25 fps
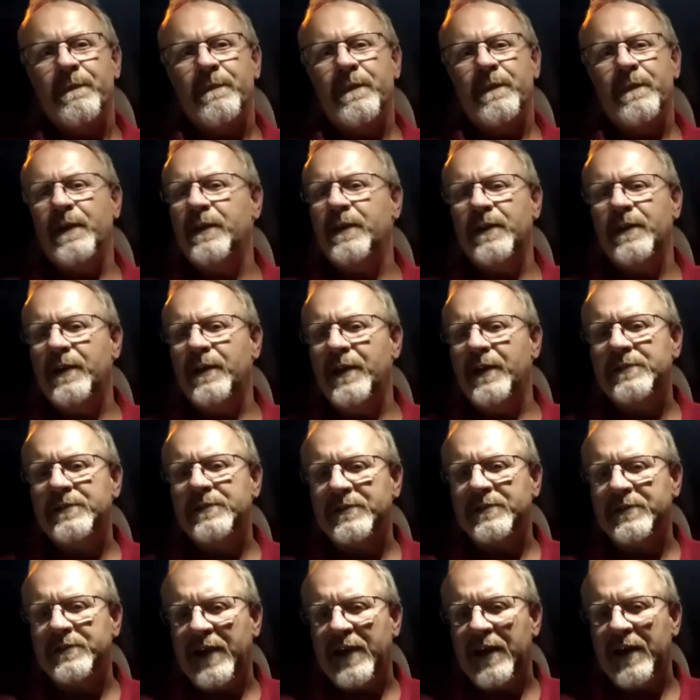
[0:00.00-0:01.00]
then it
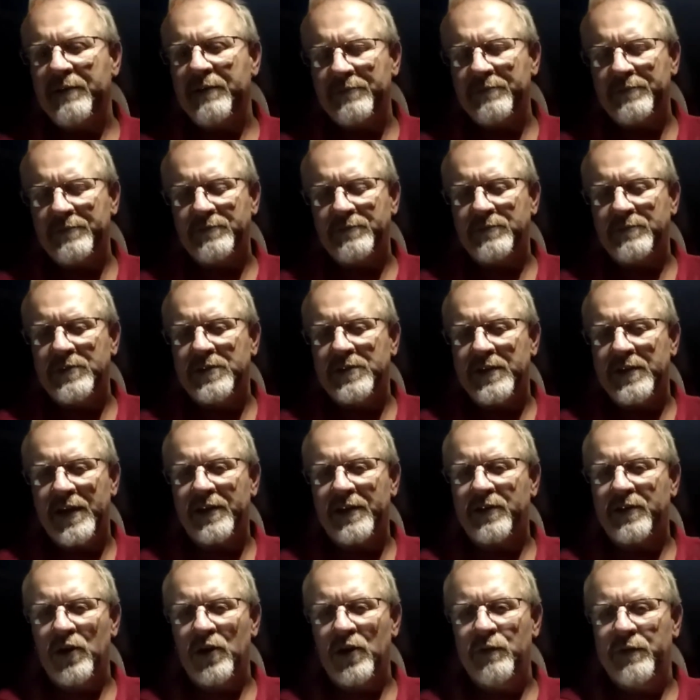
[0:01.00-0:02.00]
can't
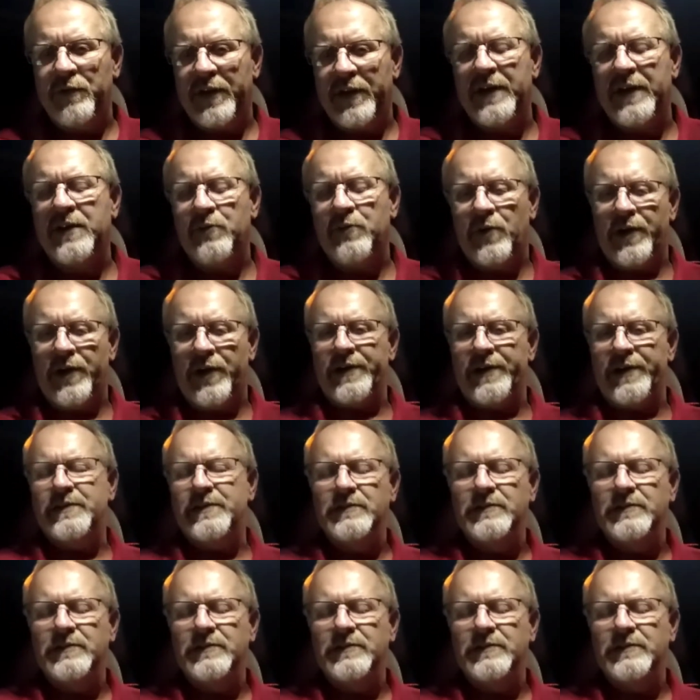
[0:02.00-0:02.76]
detect COVID anyway.